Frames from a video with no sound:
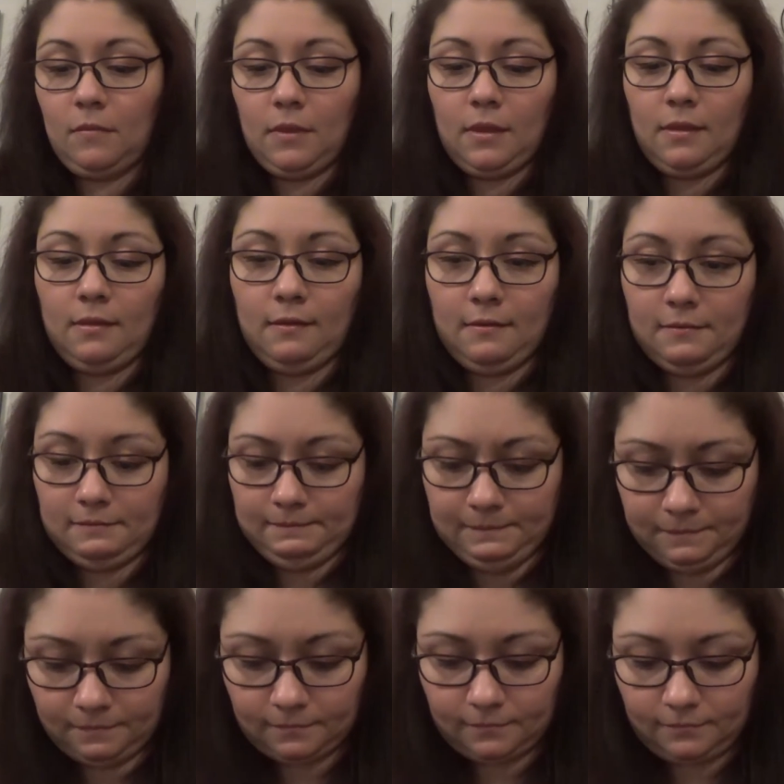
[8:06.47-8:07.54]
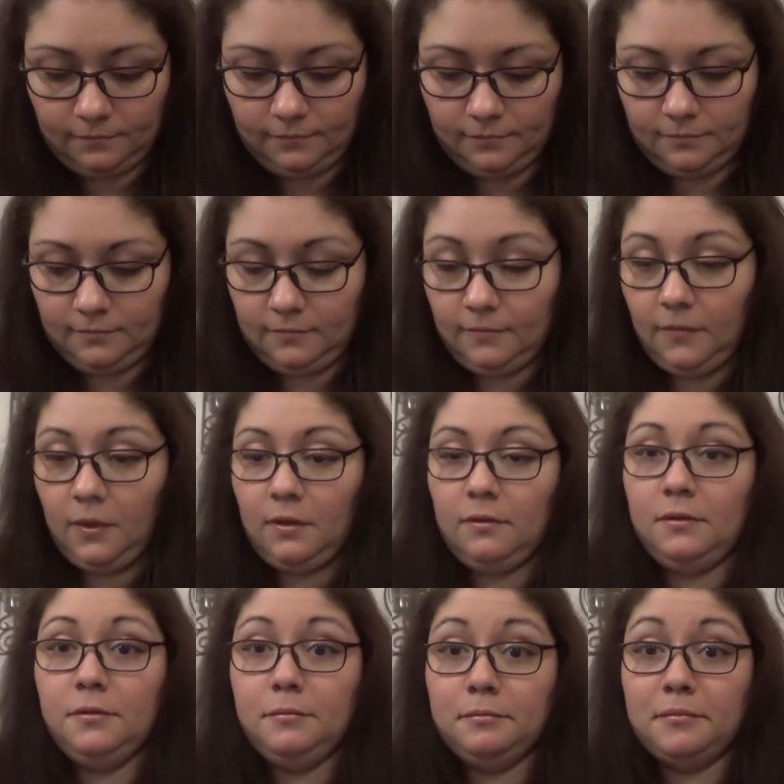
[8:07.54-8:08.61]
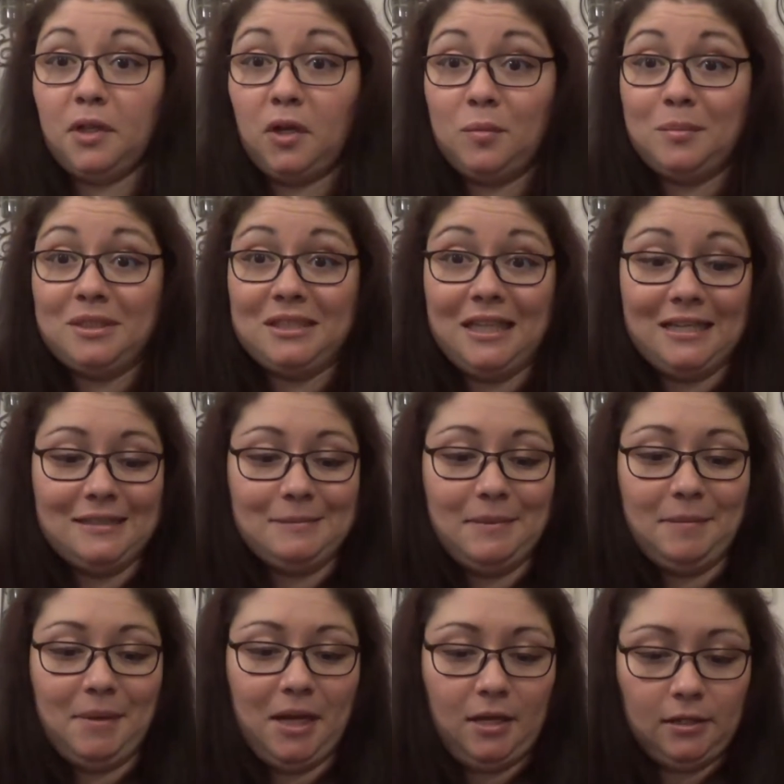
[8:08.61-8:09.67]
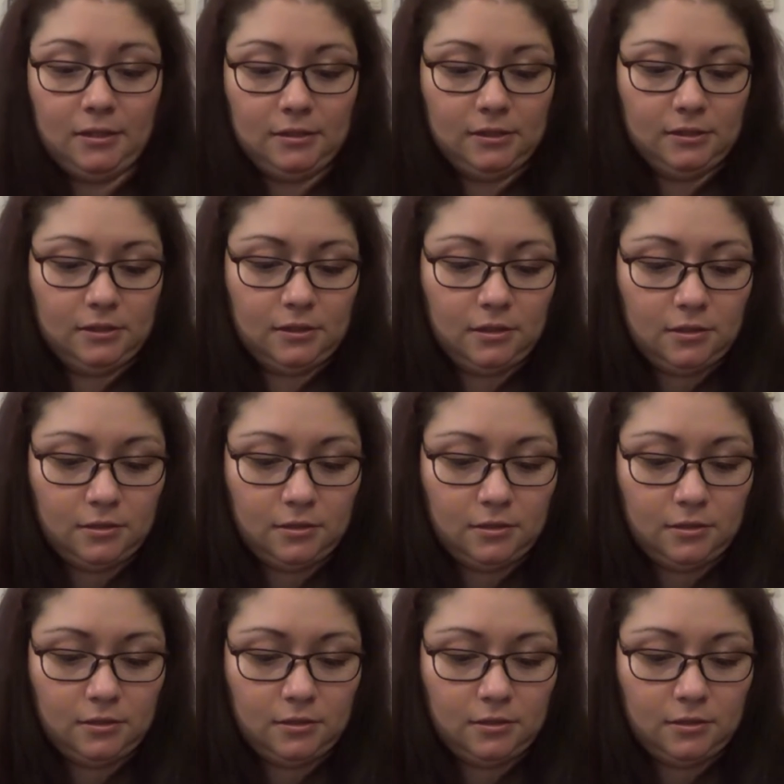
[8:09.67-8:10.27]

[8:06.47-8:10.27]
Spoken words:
Oh, almost lost the box.